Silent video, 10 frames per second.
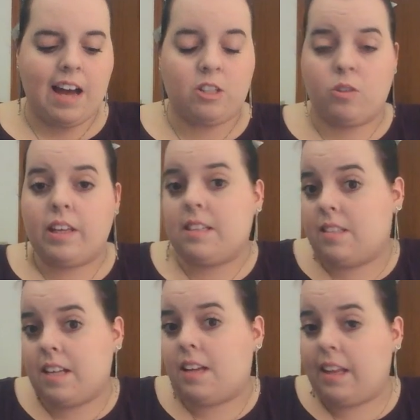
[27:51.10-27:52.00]
I do, like I
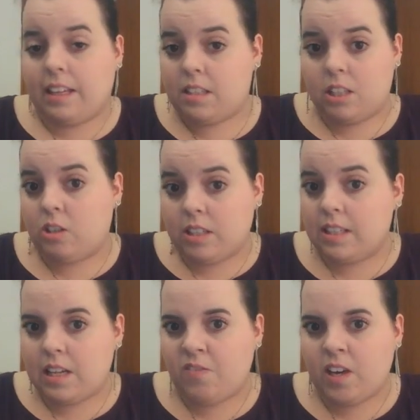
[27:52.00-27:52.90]
said, I like citrus
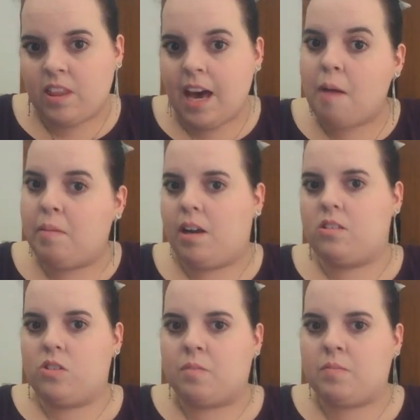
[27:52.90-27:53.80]
and stuff like that, but
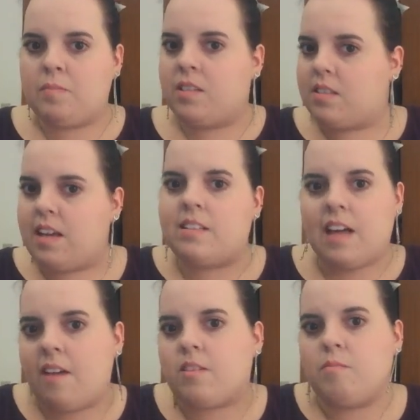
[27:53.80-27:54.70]
also sometimes it's nice
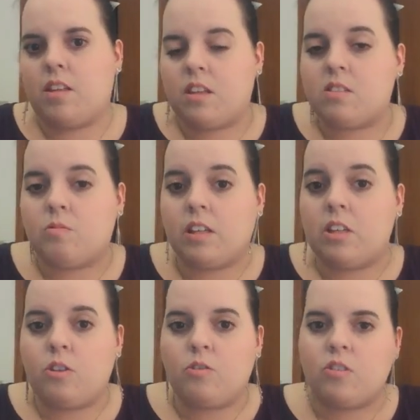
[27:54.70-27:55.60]
to have something that's really
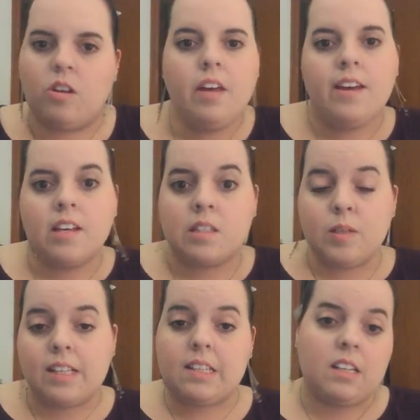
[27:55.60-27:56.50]
neutral so
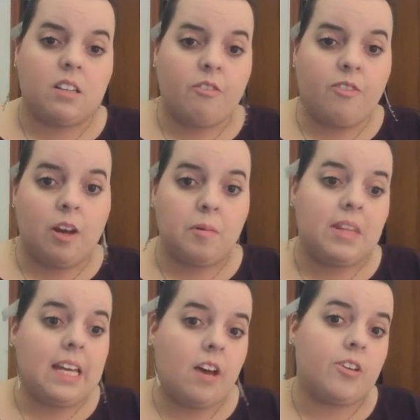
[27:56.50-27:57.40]
it doesn't interfere with
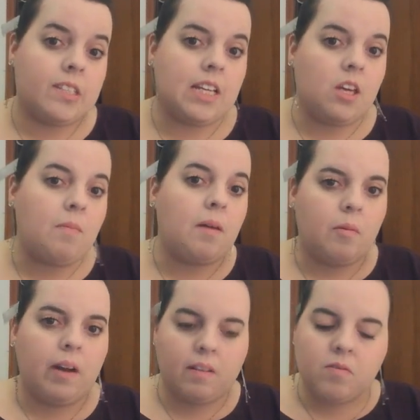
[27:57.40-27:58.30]
any other scent you might be
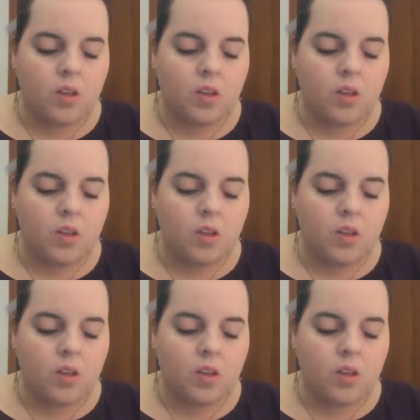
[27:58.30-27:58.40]
wearing.